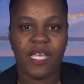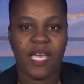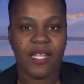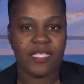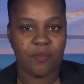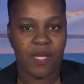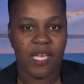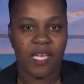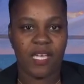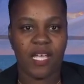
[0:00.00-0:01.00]
Cades
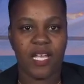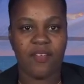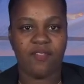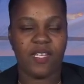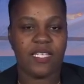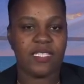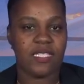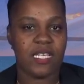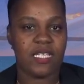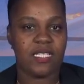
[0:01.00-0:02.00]
Bay, Clifton
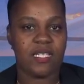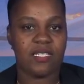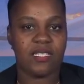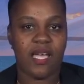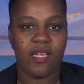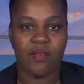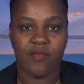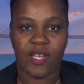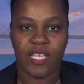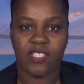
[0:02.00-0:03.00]
Estate,
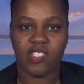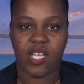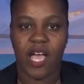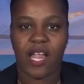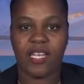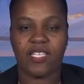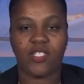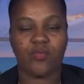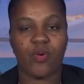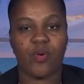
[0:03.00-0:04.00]
Zion Village,
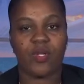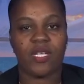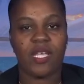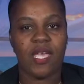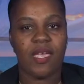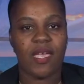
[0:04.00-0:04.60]
Hanley's Road,